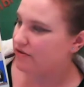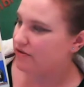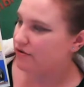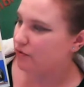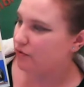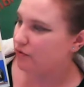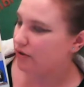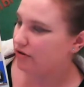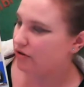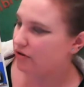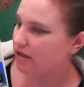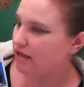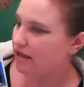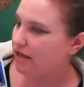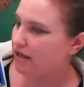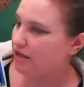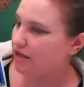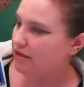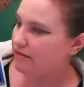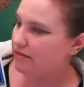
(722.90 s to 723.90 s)
oil
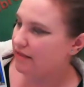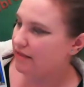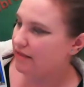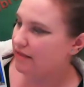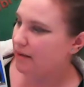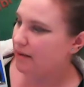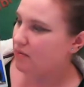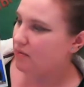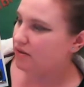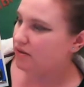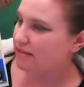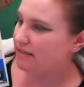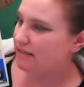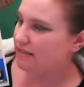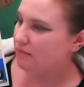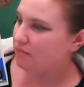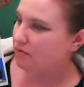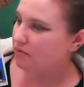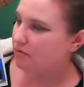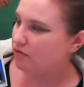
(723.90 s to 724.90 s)
that bubbled and
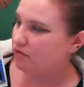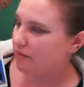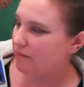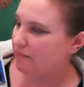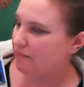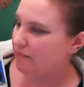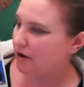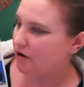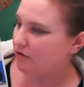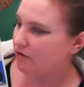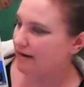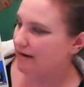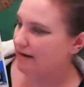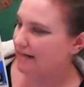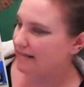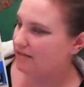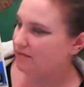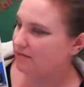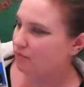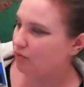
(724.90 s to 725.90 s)
tumbled about, about
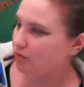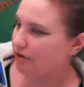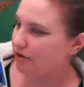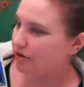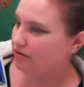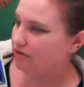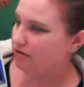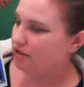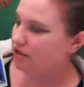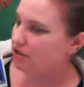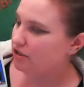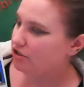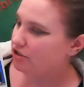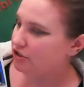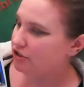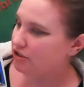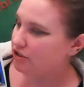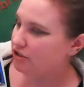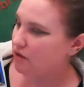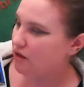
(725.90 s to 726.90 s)
ready to boil.
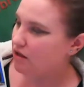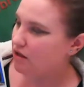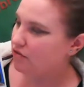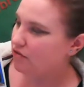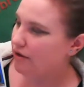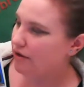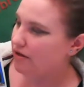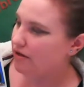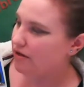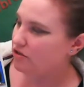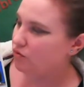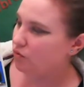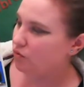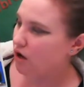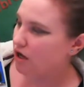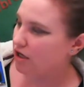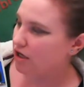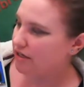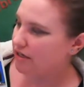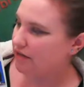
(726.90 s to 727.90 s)
She swallowed the oil to
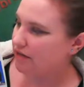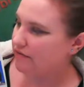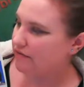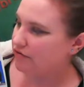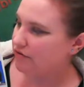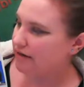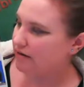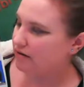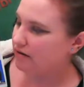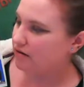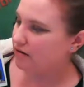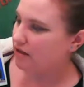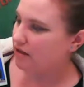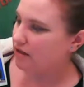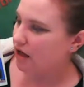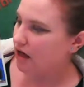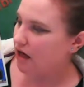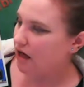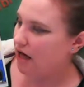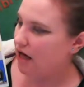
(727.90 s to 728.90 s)
wash down the dreidel,
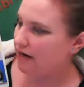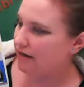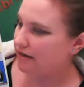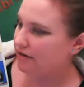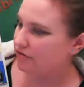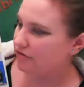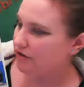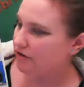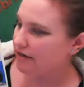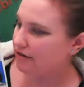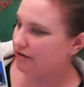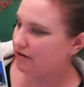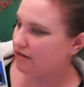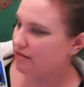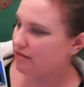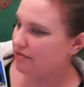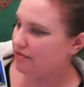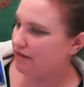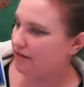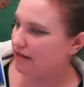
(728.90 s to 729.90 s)
a Hanukkah dreidel
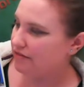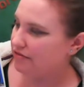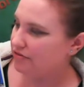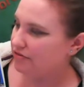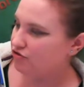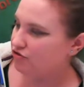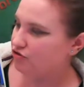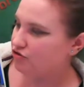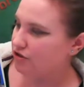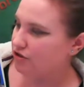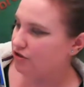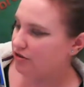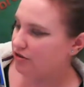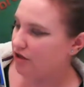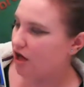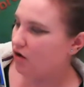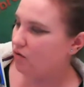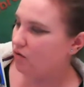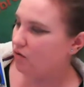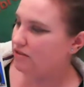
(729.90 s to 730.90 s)
that she
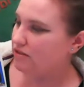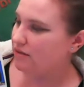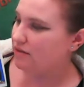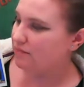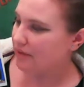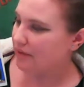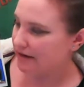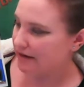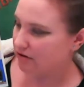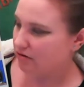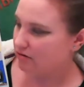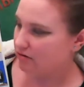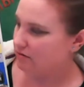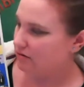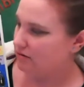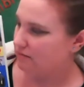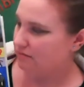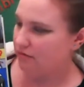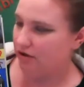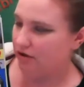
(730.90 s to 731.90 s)
thought was a bagel.
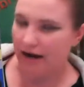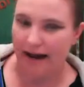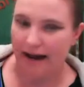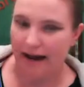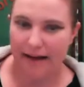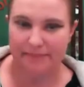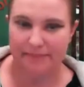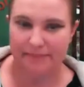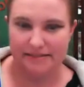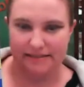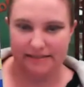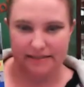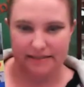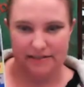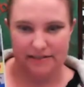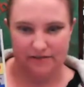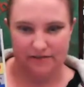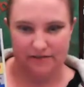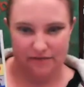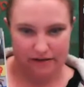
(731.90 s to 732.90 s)
Perhaps
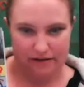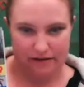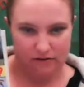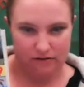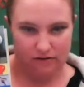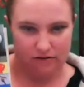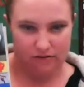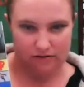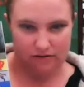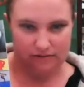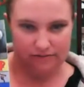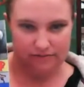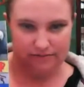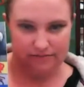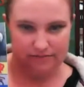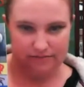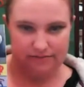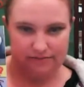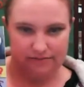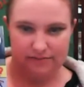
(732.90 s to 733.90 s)
it's fatal.
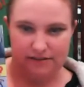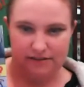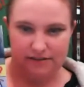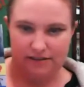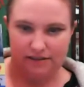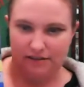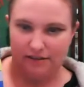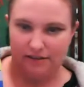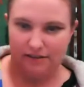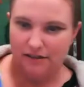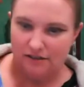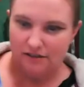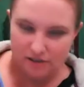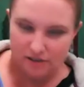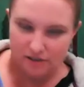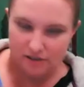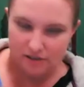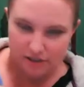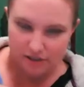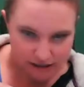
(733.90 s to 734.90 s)

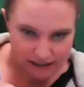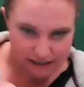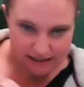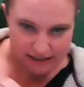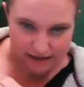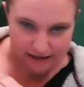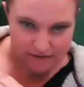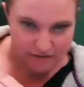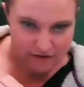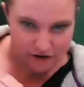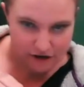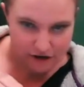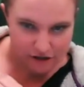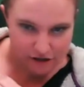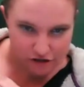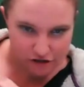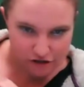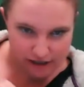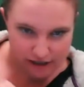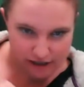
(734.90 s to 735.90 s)
See her eating that very
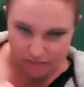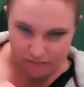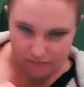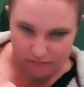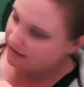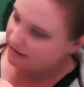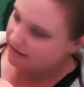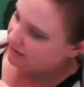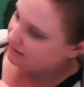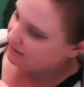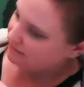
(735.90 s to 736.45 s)
giant brisket?